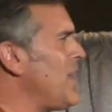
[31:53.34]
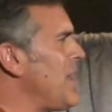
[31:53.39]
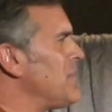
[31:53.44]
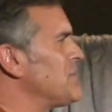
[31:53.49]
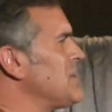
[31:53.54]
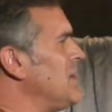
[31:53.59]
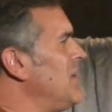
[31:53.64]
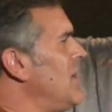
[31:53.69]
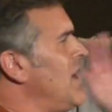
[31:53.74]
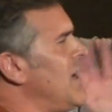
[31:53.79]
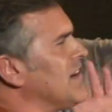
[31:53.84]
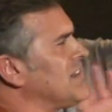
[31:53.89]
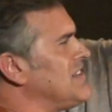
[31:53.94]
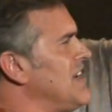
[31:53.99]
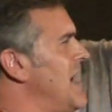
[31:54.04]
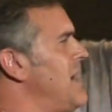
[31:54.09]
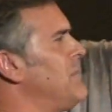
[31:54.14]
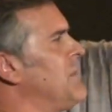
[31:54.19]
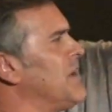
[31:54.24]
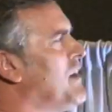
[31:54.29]
oh, that was a long
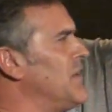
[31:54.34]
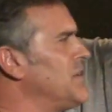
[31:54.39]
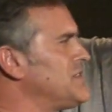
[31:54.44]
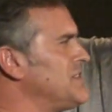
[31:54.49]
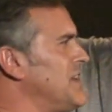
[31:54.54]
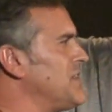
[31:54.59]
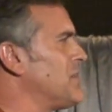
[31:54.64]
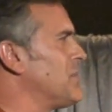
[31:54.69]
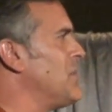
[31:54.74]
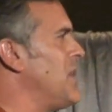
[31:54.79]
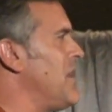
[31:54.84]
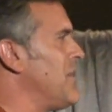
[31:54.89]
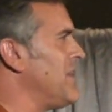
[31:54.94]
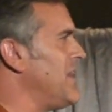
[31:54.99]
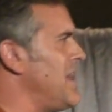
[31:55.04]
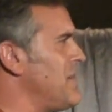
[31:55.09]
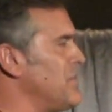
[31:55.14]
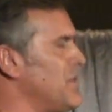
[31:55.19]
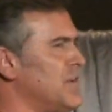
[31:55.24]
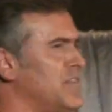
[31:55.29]
time ago. There's nothing wrong
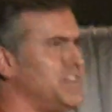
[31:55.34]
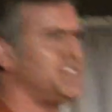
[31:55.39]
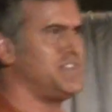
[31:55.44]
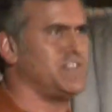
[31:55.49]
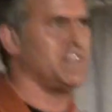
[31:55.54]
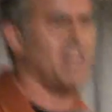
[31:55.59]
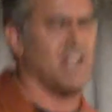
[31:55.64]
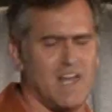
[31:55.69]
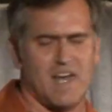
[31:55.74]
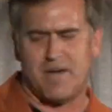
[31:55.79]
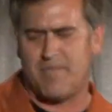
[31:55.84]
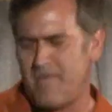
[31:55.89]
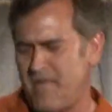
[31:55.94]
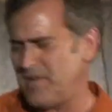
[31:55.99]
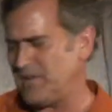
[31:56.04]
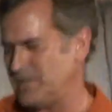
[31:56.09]
with that movie. Shut up.